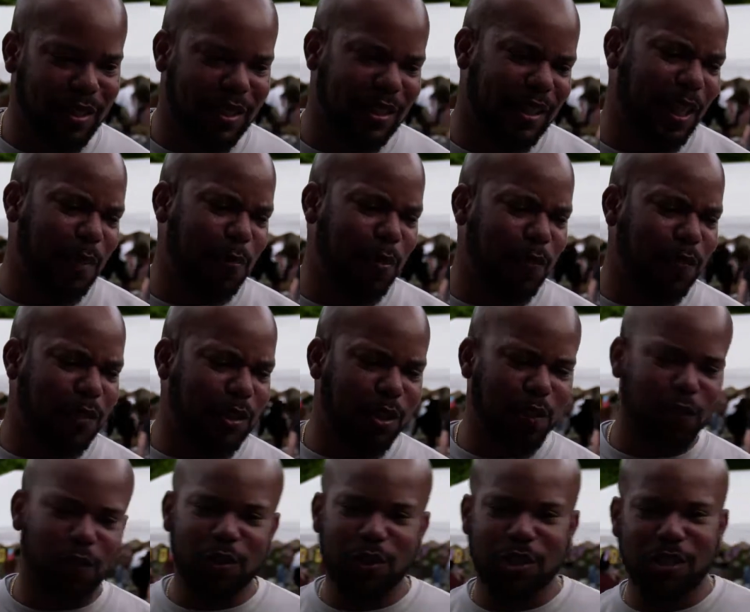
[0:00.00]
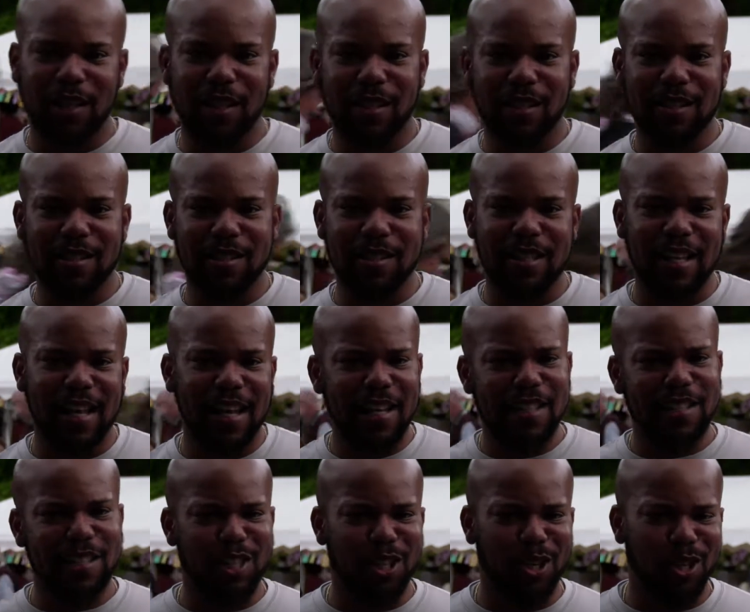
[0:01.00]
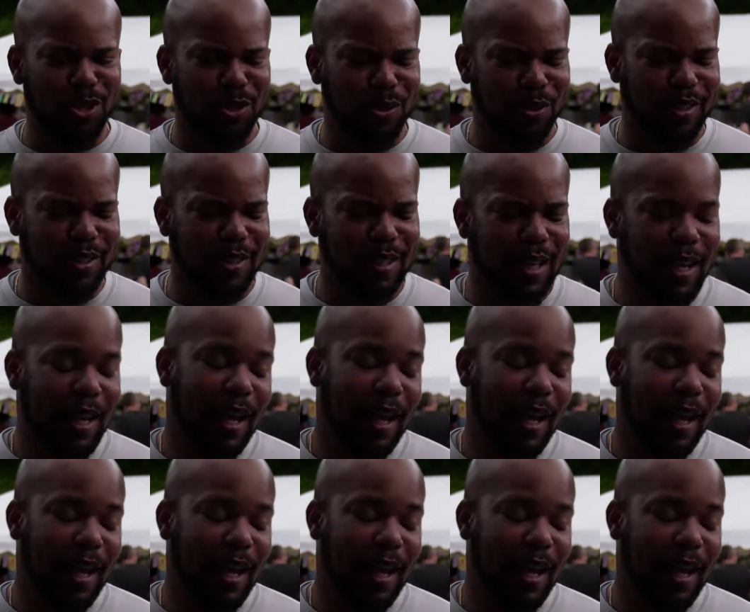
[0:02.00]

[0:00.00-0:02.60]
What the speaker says: and came over to the Virgin Islands in the 1800s.